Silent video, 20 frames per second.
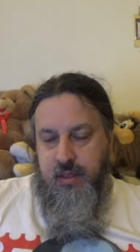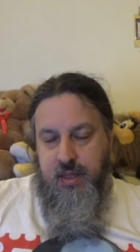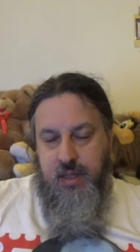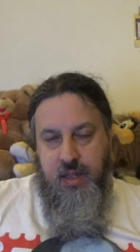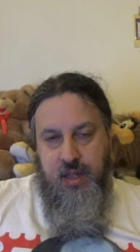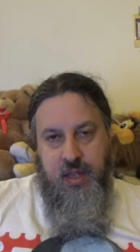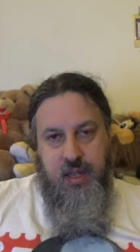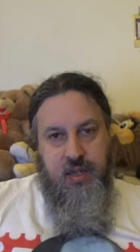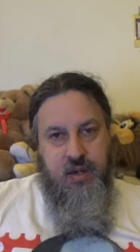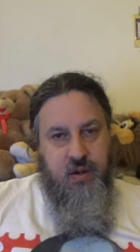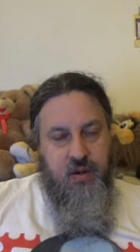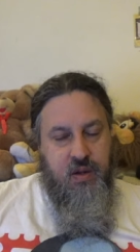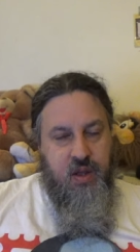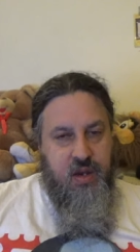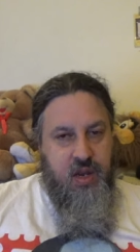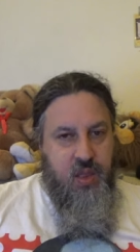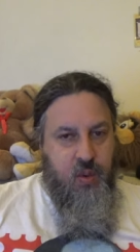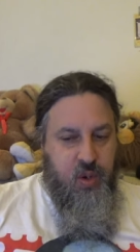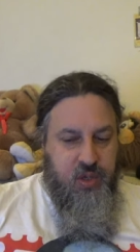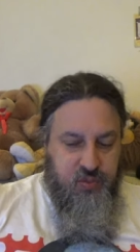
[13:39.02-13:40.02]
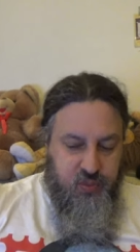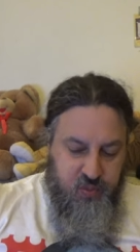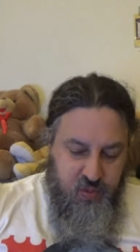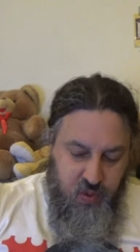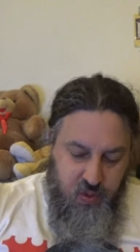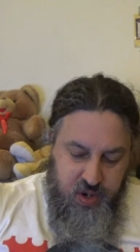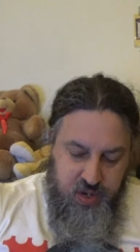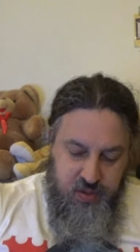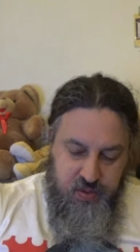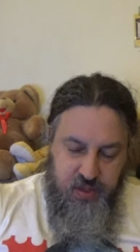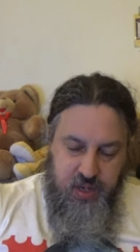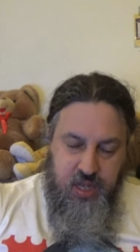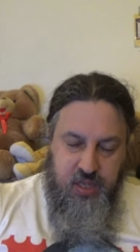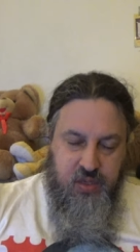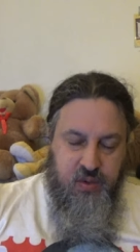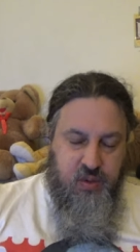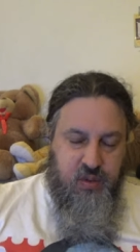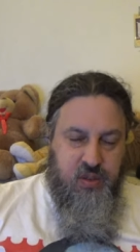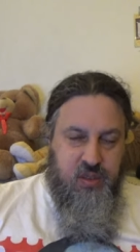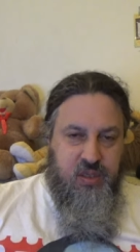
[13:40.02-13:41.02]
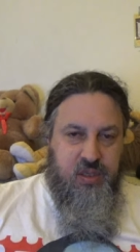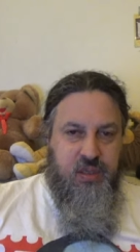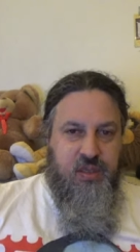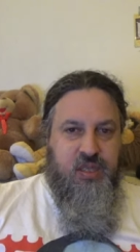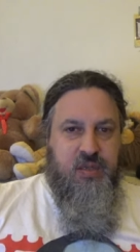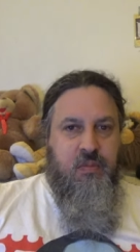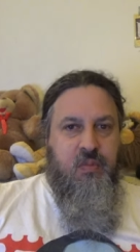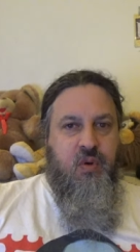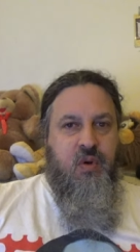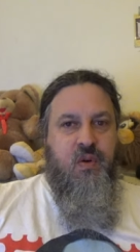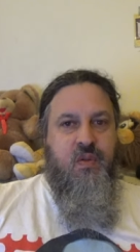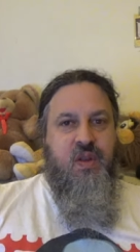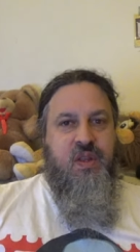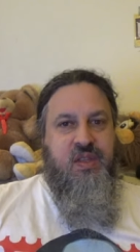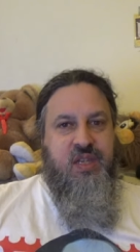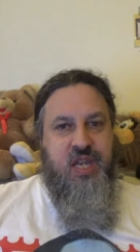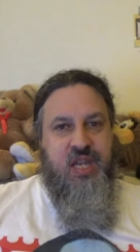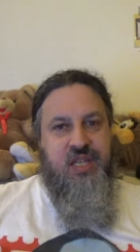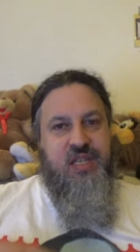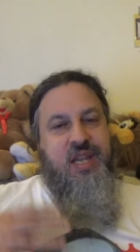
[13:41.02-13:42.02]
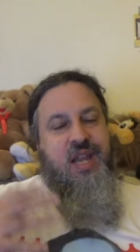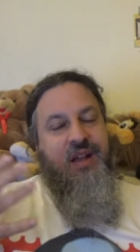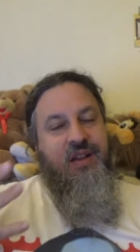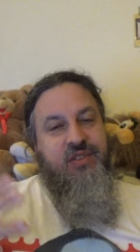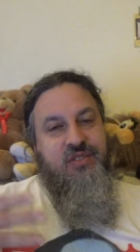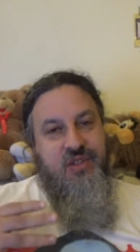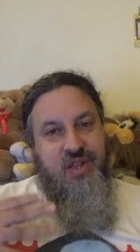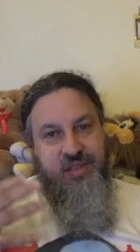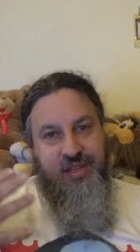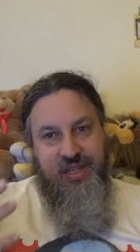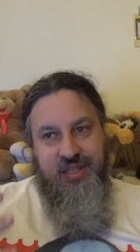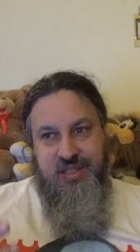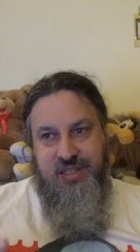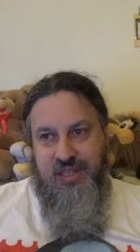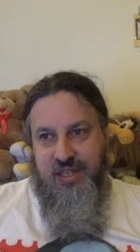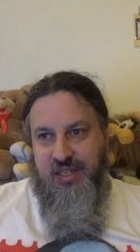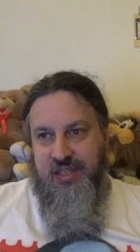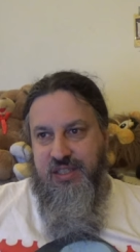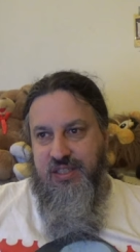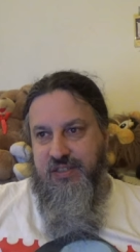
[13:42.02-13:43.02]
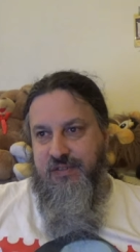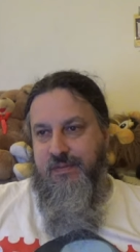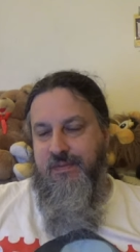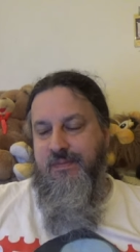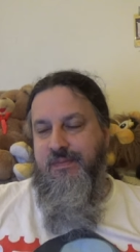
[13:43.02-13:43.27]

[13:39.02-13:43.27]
and, you know, in other words, we'll go into some more of the details on these things.